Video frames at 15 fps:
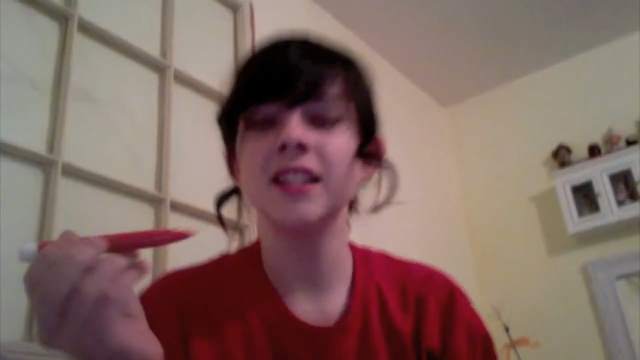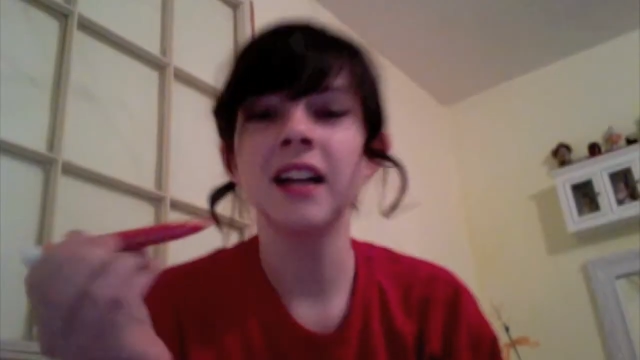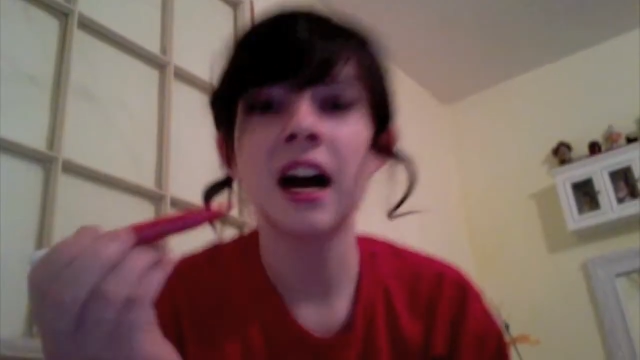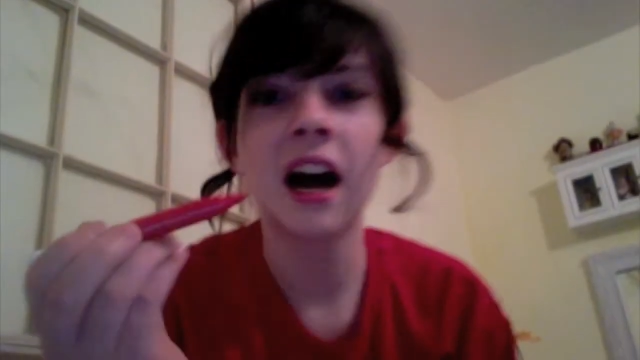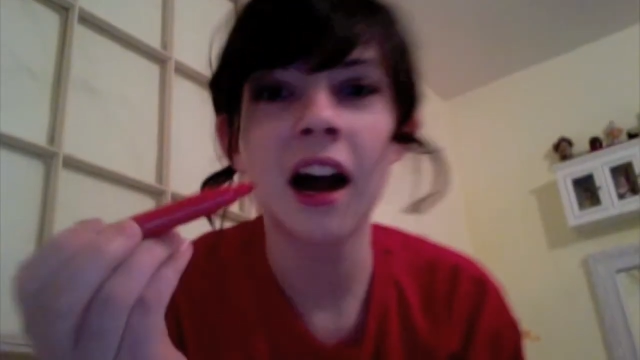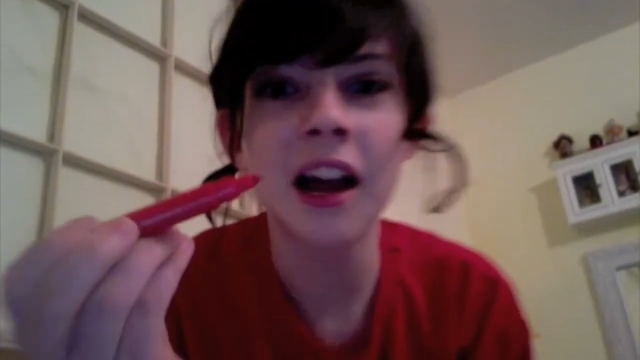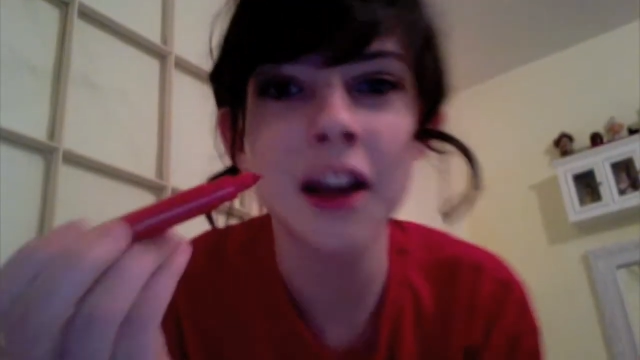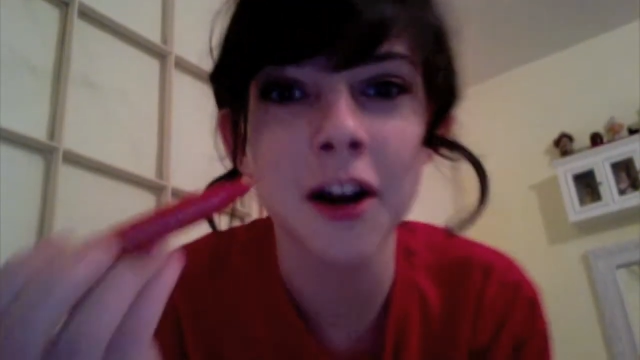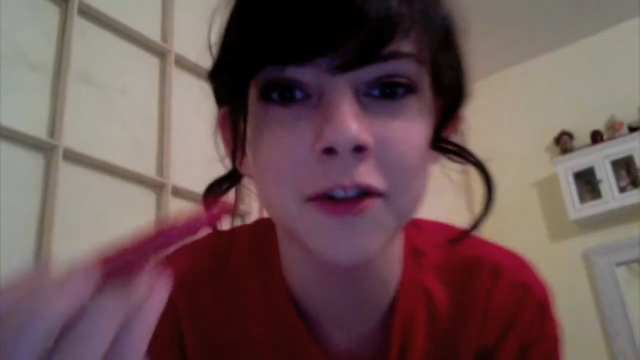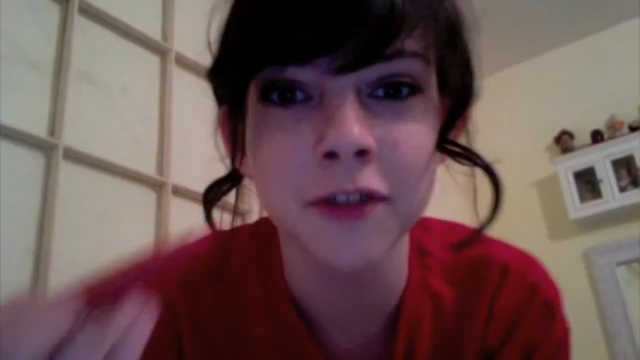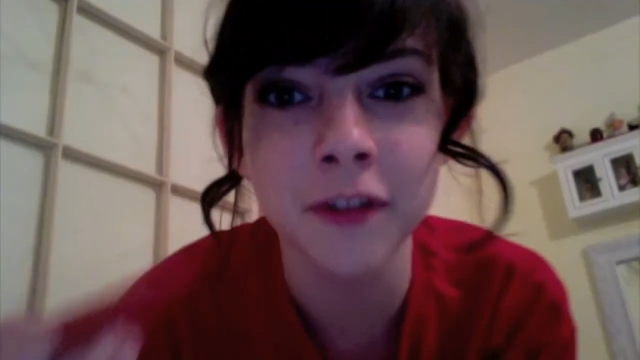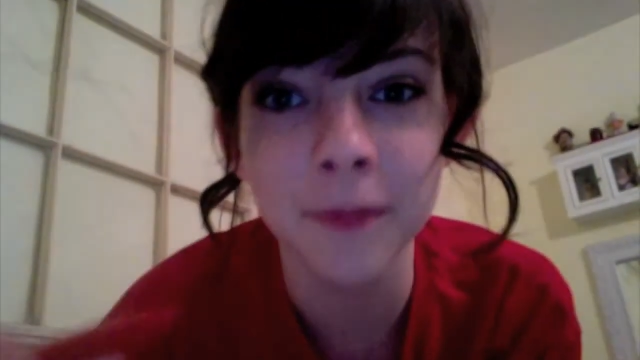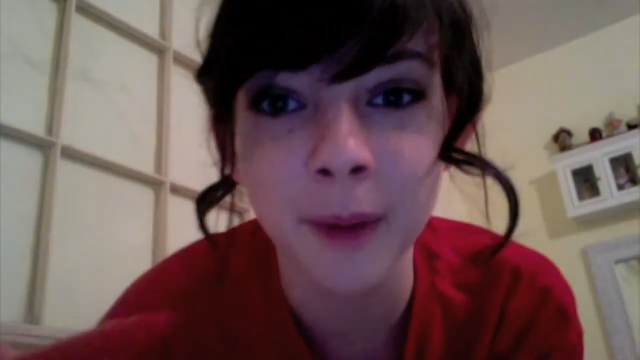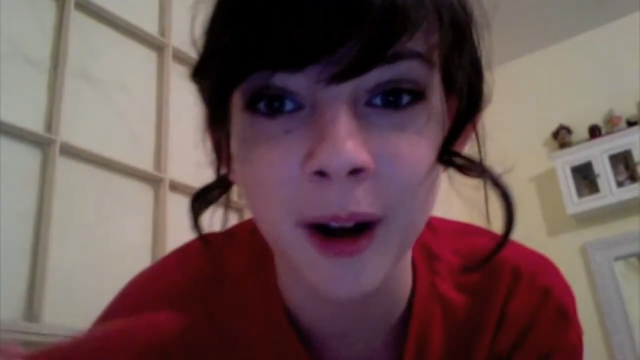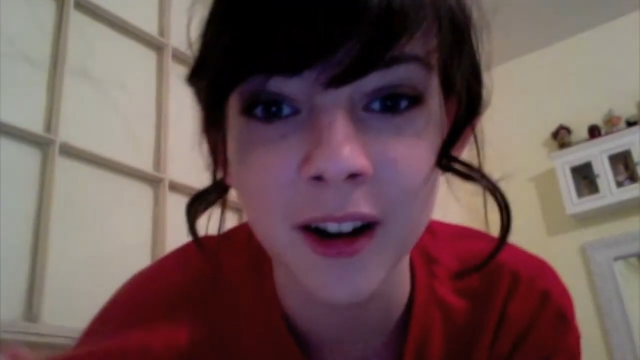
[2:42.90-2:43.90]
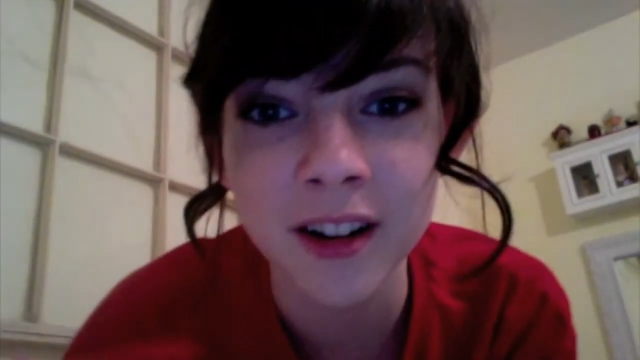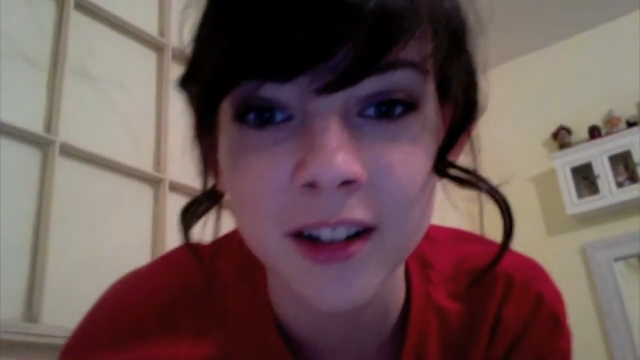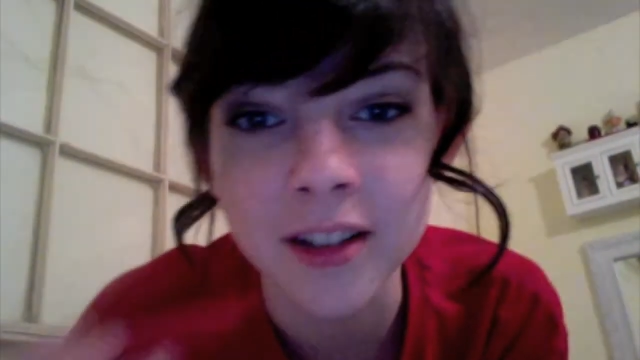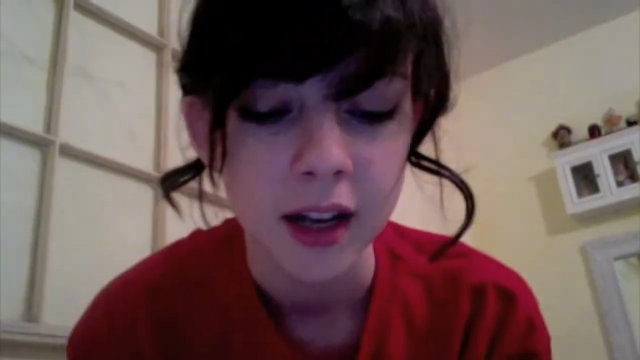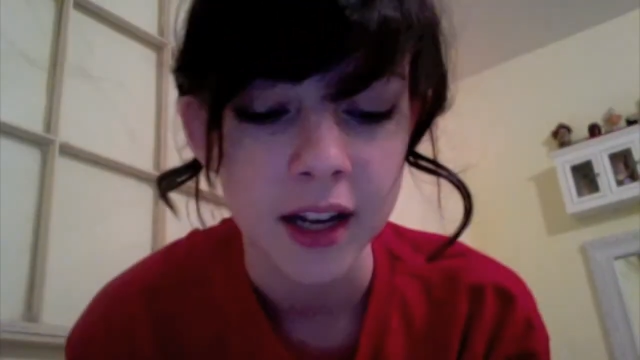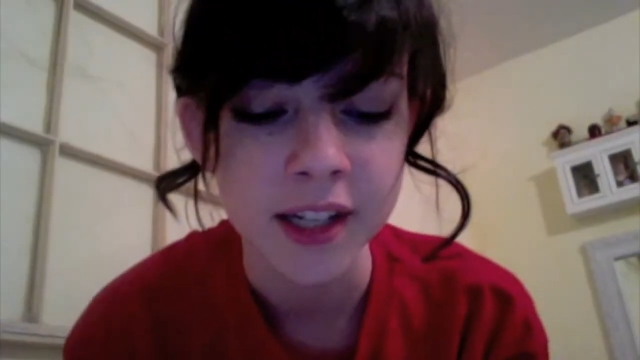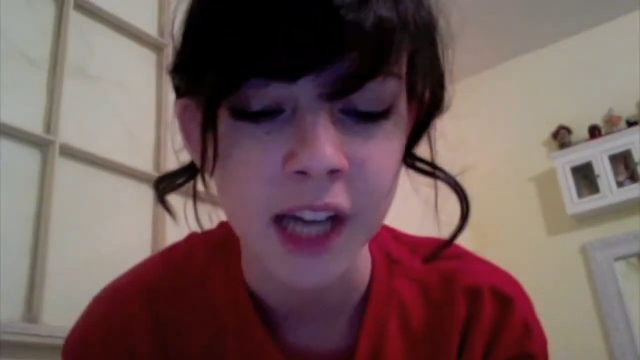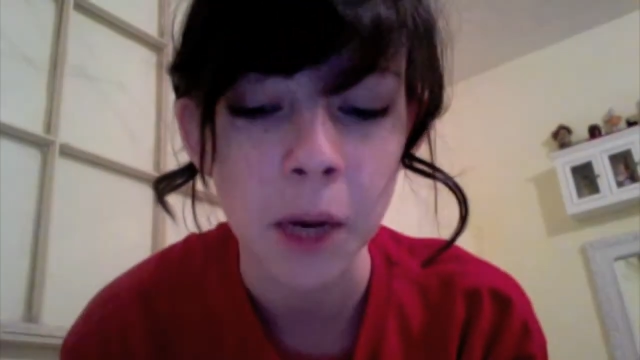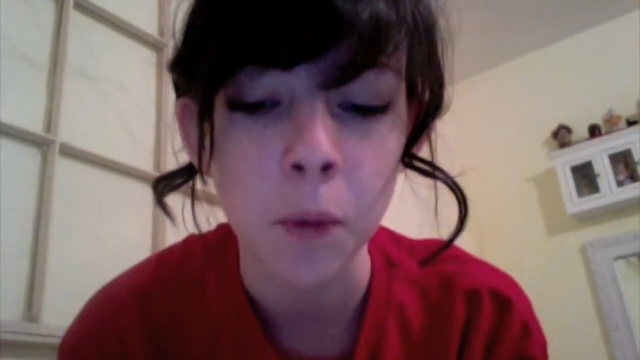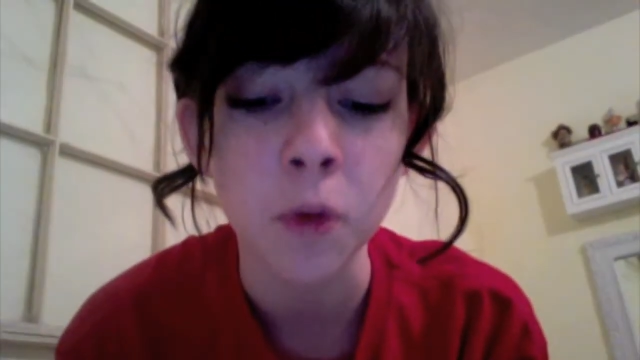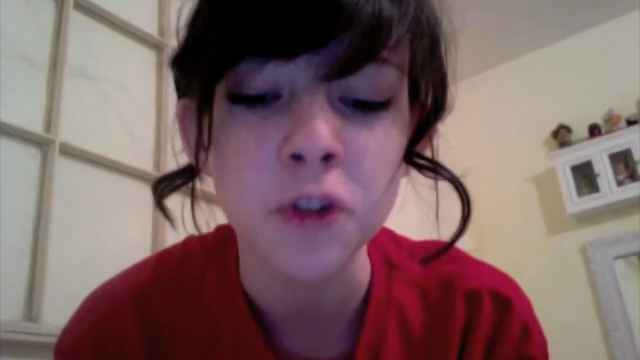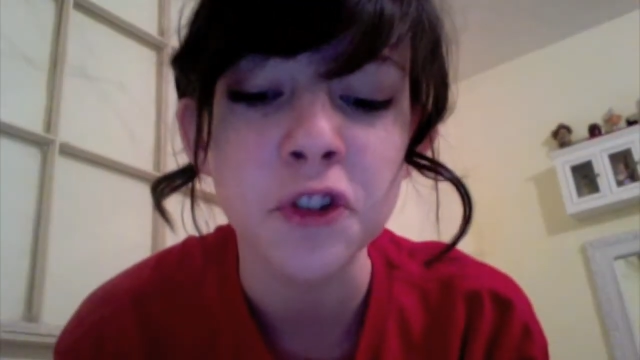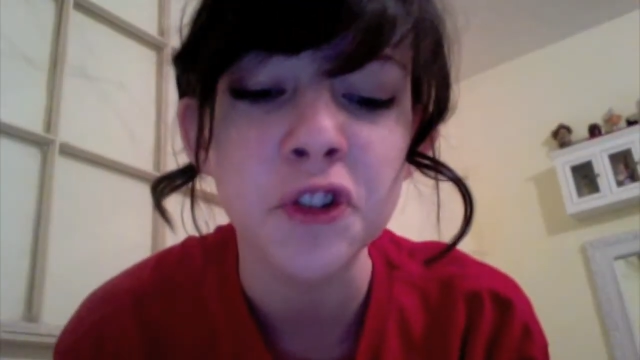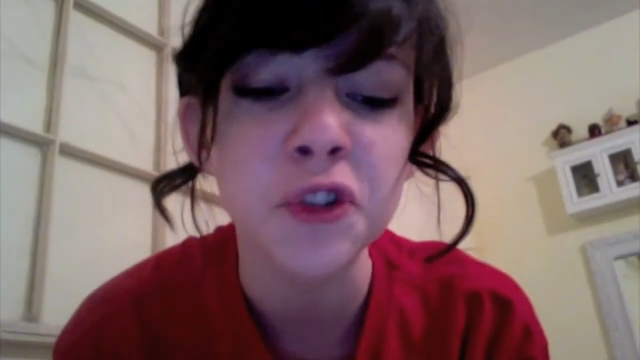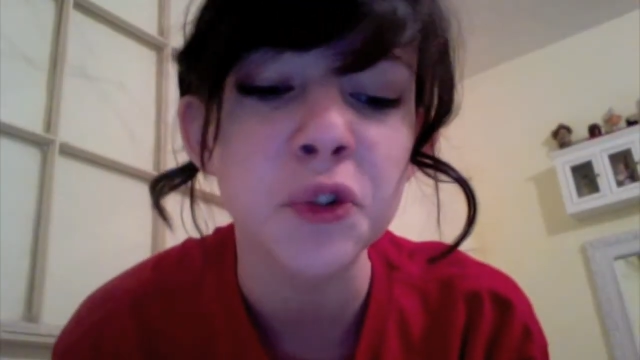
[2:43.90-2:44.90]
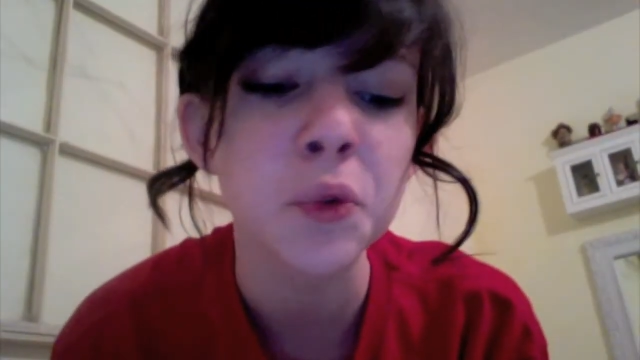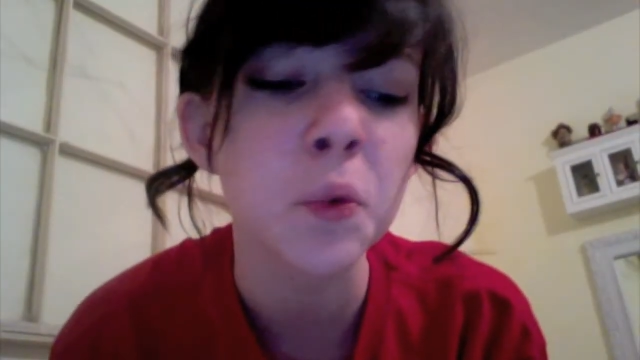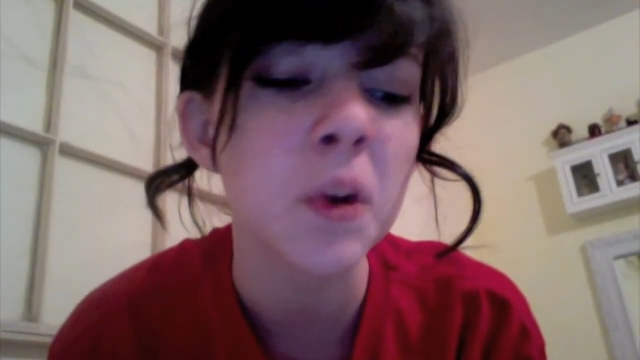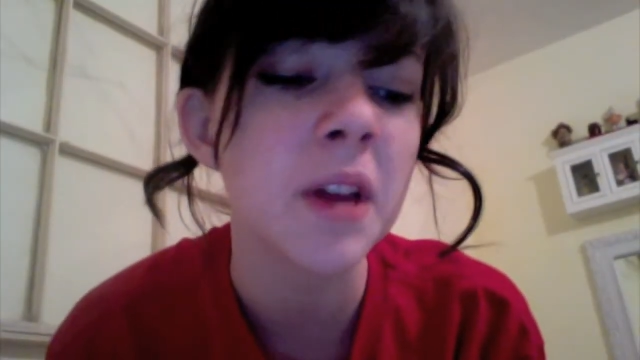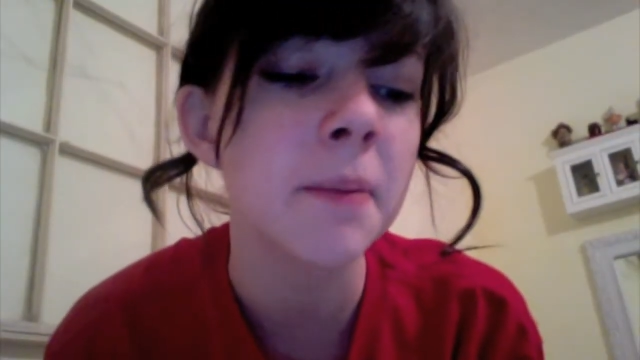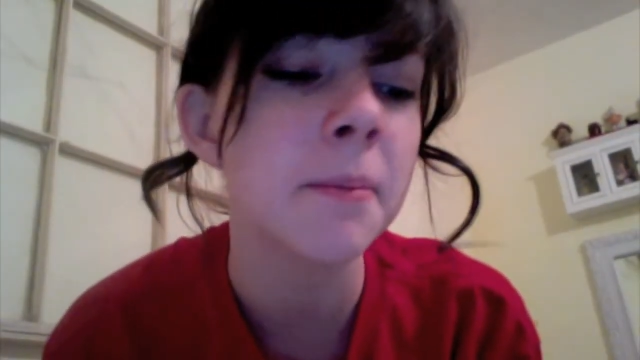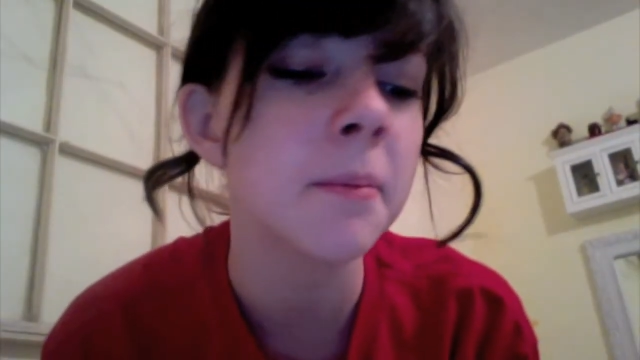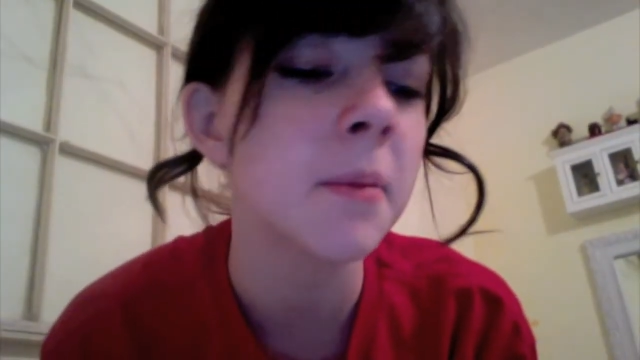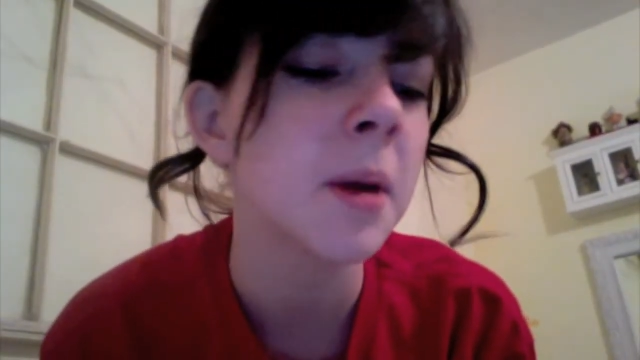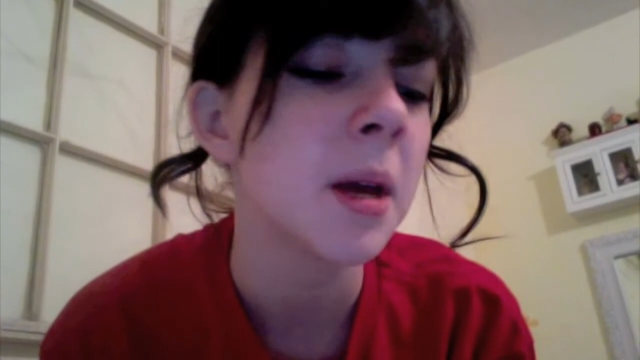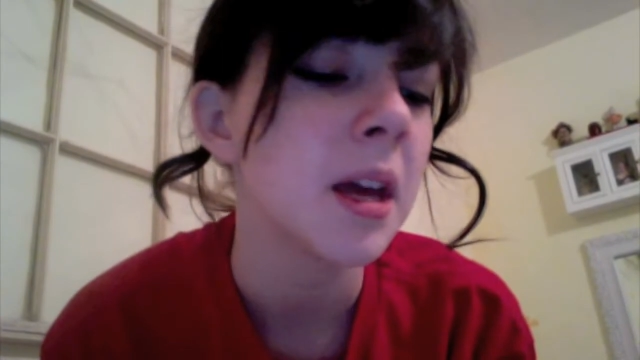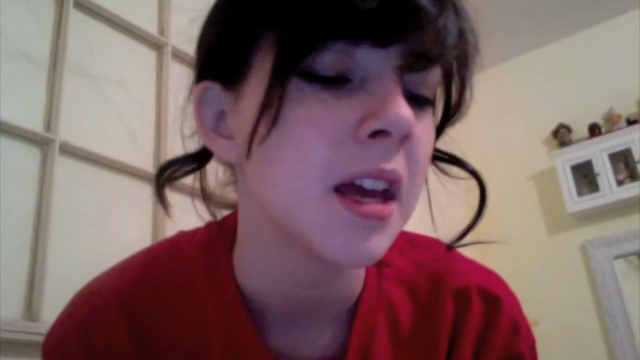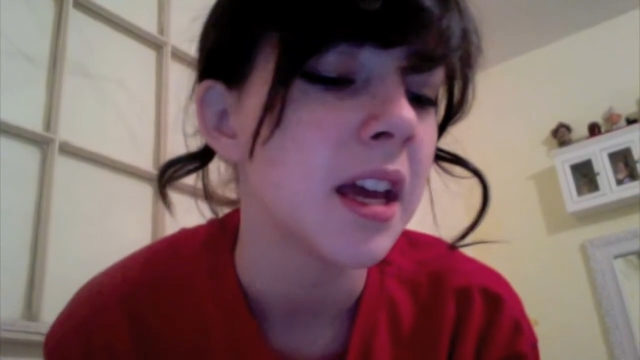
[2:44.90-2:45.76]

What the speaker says: High off of markers. And I will swim